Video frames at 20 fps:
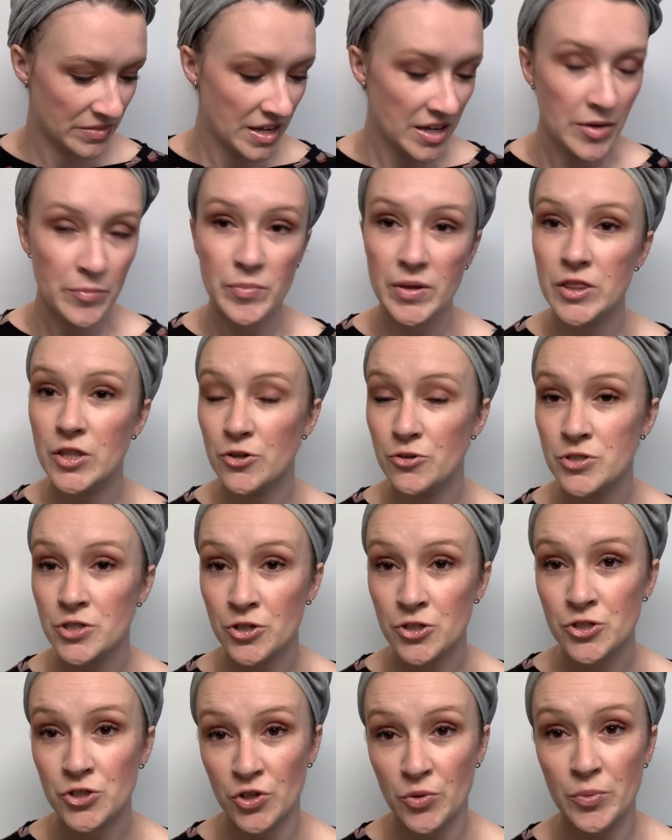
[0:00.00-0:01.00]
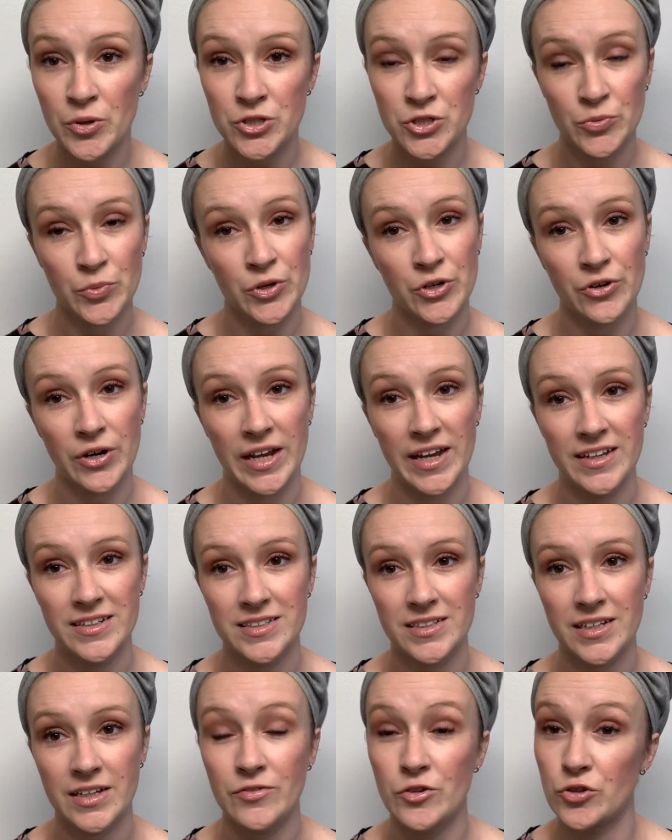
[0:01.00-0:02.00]
But those are super, super great.
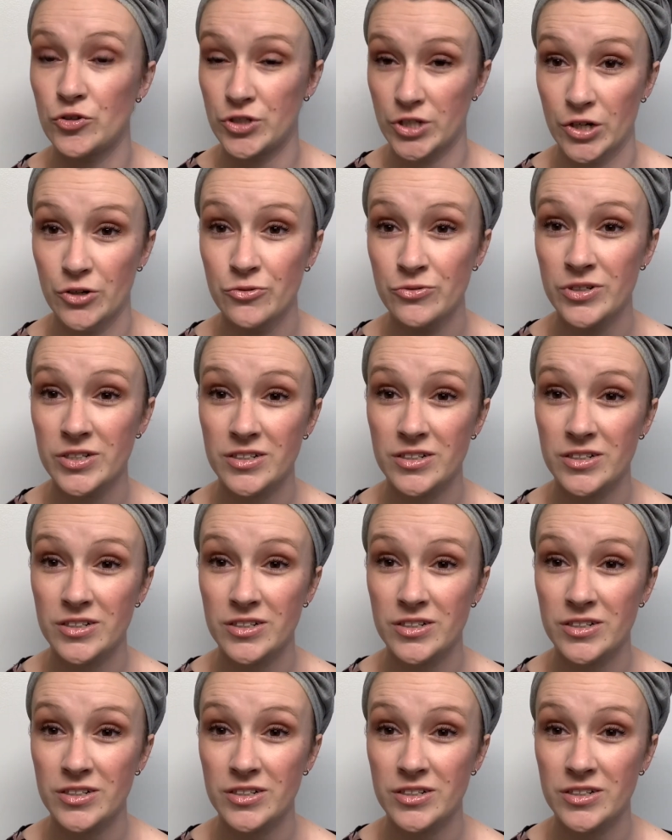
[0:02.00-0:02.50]
If you don't,